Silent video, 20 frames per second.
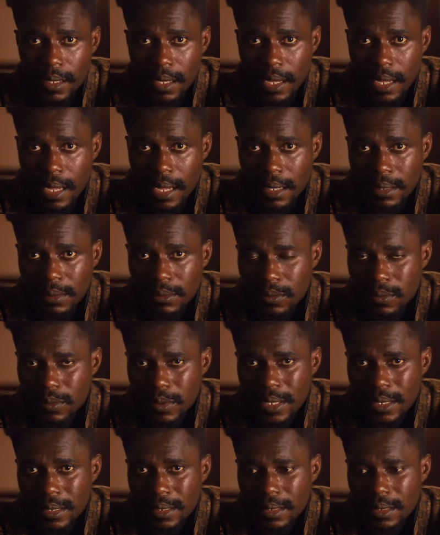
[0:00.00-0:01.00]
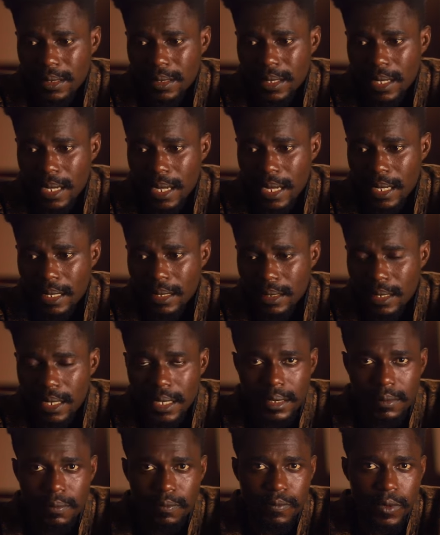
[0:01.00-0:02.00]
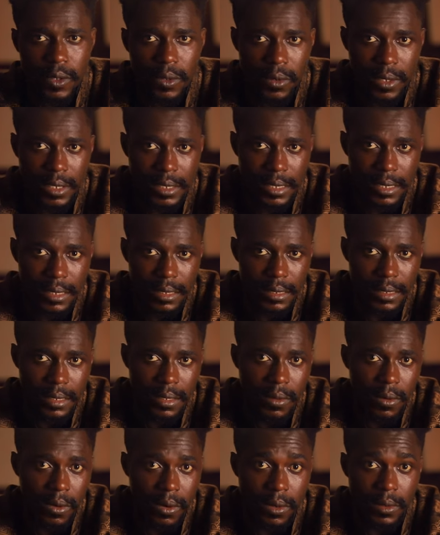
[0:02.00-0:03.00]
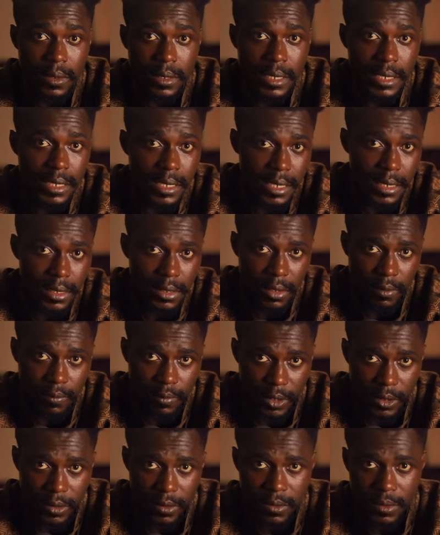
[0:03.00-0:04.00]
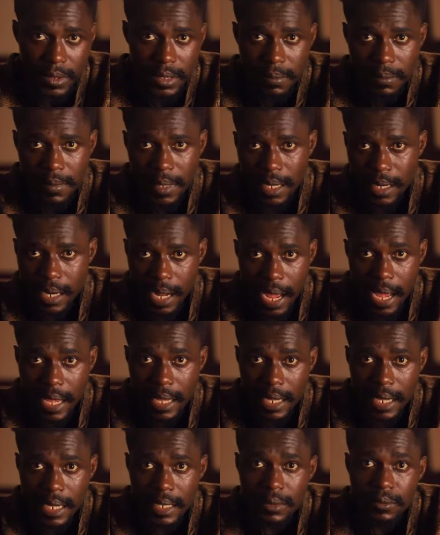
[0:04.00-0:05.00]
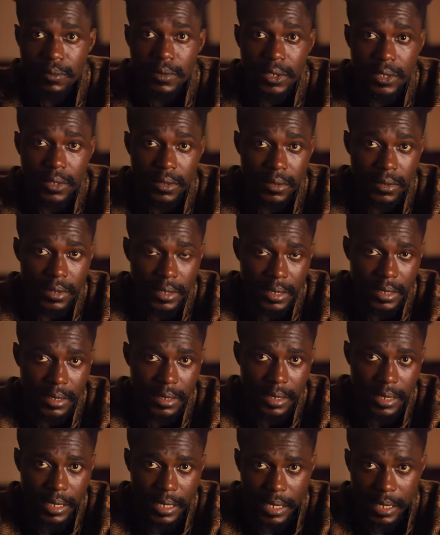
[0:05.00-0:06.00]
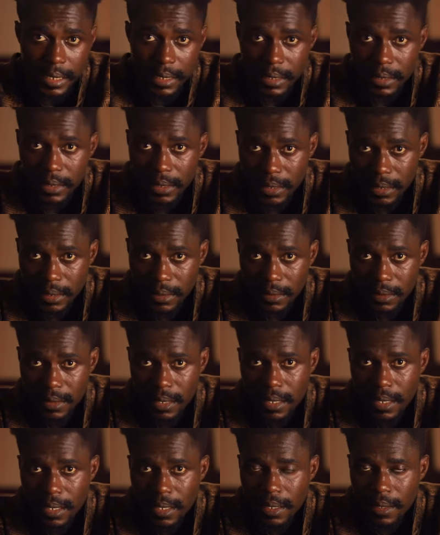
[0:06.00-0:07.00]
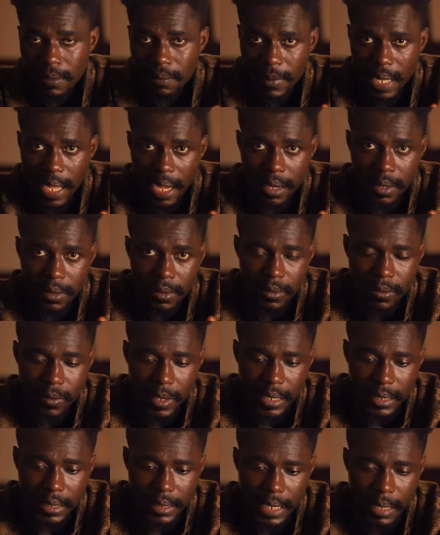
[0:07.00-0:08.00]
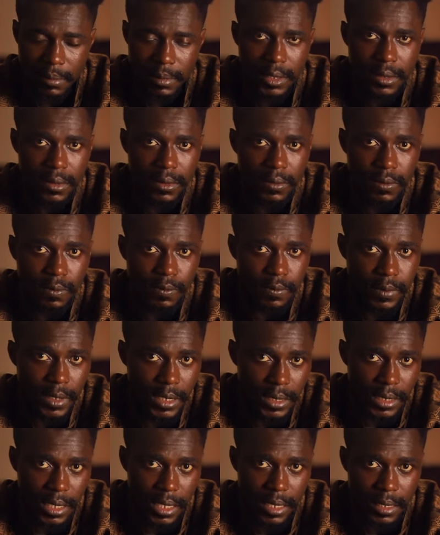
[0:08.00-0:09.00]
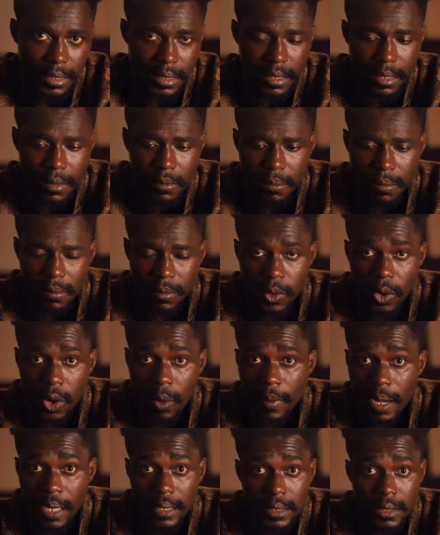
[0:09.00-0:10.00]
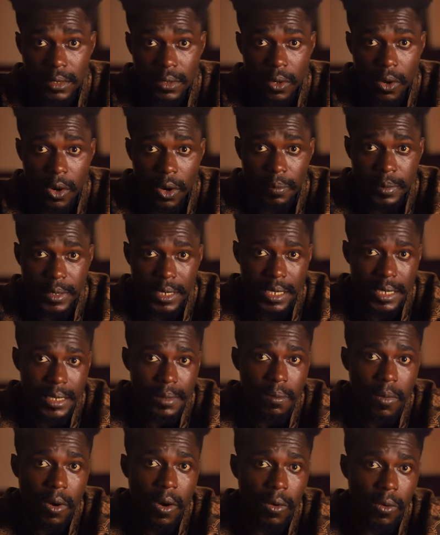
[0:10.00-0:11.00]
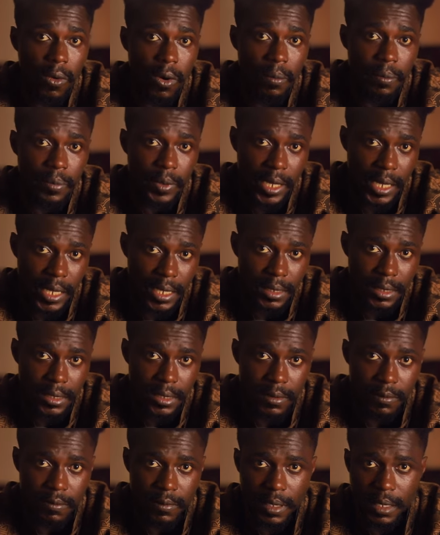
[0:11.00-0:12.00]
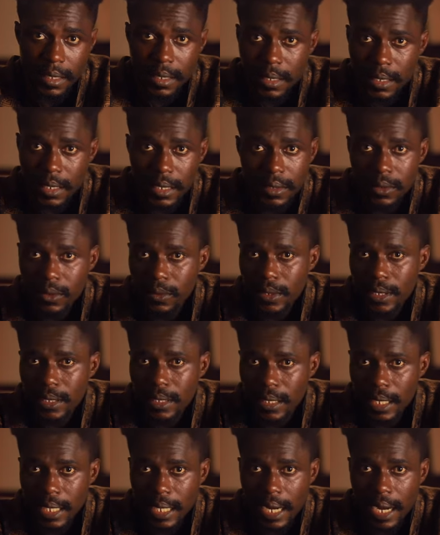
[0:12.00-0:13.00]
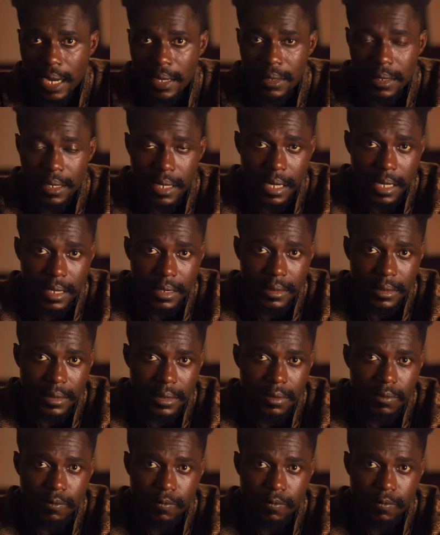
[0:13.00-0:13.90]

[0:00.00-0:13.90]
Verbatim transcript: And with and it focuses on ease of use and high end resolution clay engine. Now, when it comes to features, Nomad Sculpt is more comprehensive, including layering and